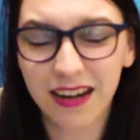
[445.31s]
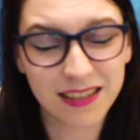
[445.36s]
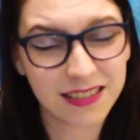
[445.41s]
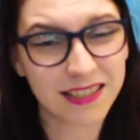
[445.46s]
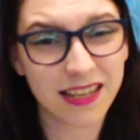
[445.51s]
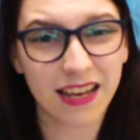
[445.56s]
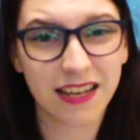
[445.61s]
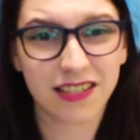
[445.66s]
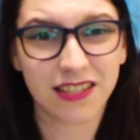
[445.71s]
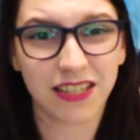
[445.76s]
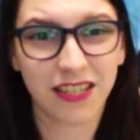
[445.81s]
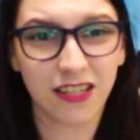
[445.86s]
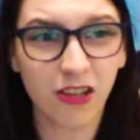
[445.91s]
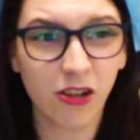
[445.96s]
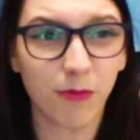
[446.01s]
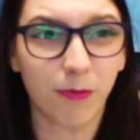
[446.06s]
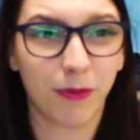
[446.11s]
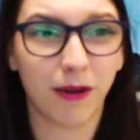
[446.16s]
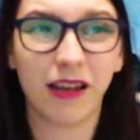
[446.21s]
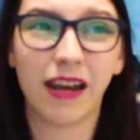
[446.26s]
as
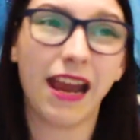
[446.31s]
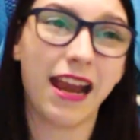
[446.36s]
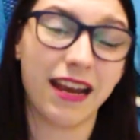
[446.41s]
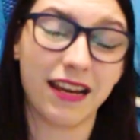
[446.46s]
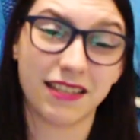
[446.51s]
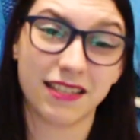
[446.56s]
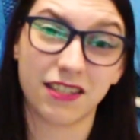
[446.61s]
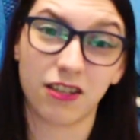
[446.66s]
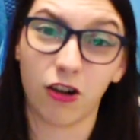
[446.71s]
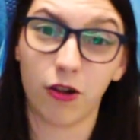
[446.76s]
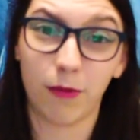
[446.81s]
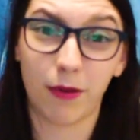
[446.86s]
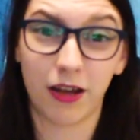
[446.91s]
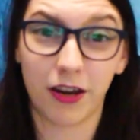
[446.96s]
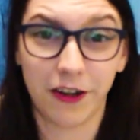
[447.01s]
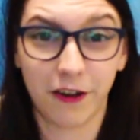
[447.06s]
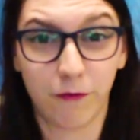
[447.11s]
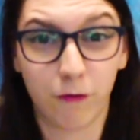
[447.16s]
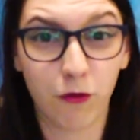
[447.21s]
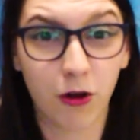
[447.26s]
ideal, but hey, it's still a
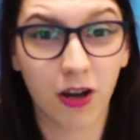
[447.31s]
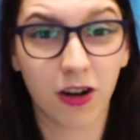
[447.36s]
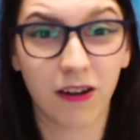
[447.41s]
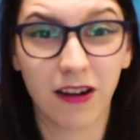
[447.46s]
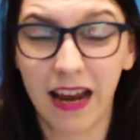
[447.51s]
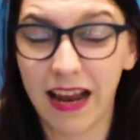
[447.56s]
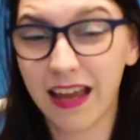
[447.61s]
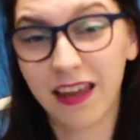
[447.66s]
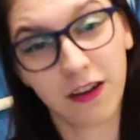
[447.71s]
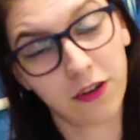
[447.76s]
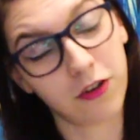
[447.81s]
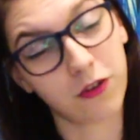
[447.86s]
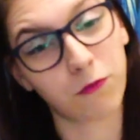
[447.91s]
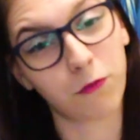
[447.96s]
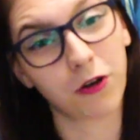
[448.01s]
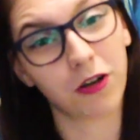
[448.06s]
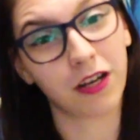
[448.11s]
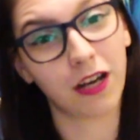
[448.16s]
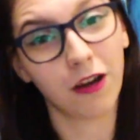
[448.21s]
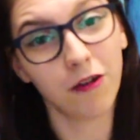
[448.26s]
body of water and a good
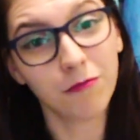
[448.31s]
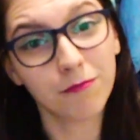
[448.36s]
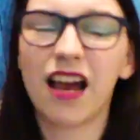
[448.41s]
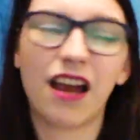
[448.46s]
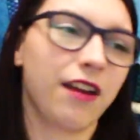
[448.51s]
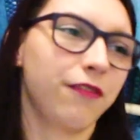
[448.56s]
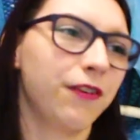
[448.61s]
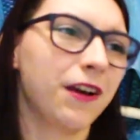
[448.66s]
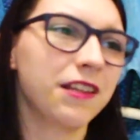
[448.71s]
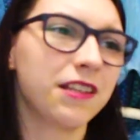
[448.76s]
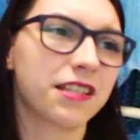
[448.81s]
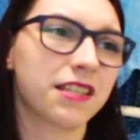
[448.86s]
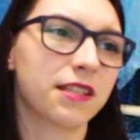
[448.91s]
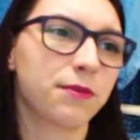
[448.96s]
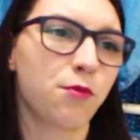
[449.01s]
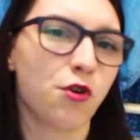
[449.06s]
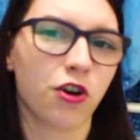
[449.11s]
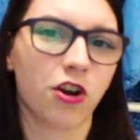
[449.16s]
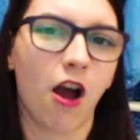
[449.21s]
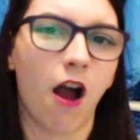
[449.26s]
workout. I find this is
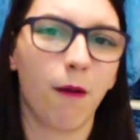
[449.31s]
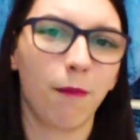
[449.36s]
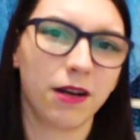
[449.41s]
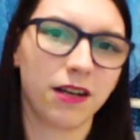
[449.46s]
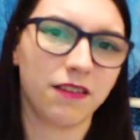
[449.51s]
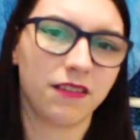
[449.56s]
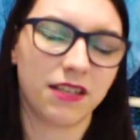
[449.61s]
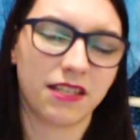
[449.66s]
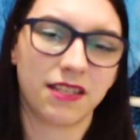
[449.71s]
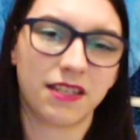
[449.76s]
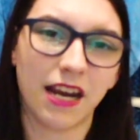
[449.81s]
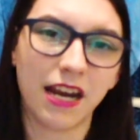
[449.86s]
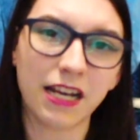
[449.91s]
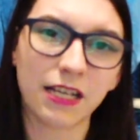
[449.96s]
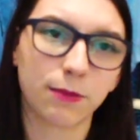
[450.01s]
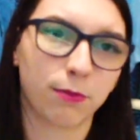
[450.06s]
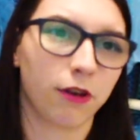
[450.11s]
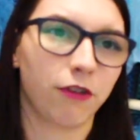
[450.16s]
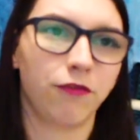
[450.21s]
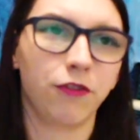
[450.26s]
more common in the
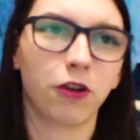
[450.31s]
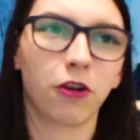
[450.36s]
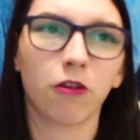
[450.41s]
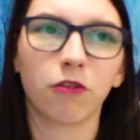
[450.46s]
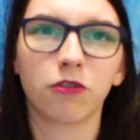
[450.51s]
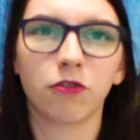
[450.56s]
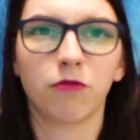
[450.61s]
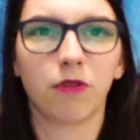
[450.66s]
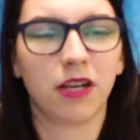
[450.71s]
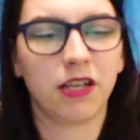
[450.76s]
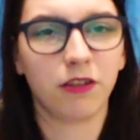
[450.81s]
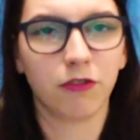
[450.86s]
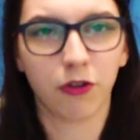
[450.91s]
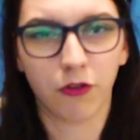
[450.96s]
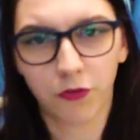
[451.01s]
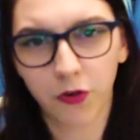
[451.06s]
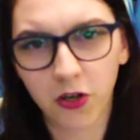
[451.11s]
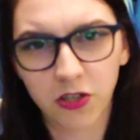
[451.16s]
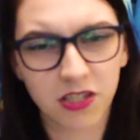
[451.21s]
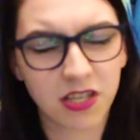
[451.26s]
States, but if you go to a
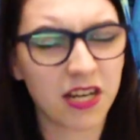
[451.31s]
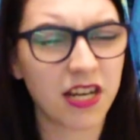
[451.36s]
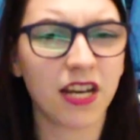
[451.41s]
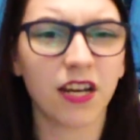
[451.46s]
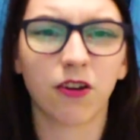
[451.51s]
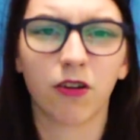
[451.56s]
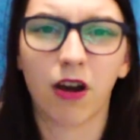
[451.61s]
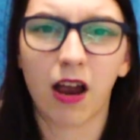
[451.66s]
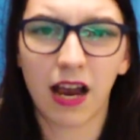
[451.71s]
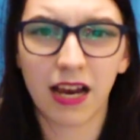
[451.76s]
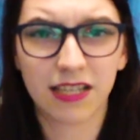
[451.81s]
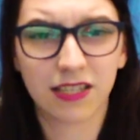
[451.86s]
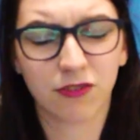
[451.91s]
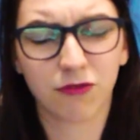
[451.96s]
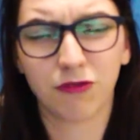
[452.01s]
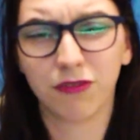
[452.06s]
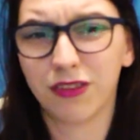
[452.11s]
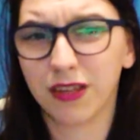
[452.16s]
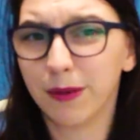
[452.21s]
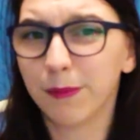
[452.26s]
university or a high
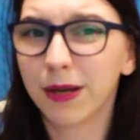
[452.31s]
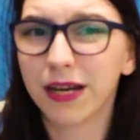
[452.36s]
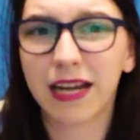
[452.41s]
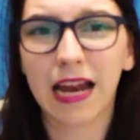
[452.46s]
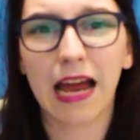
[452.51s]
school, they might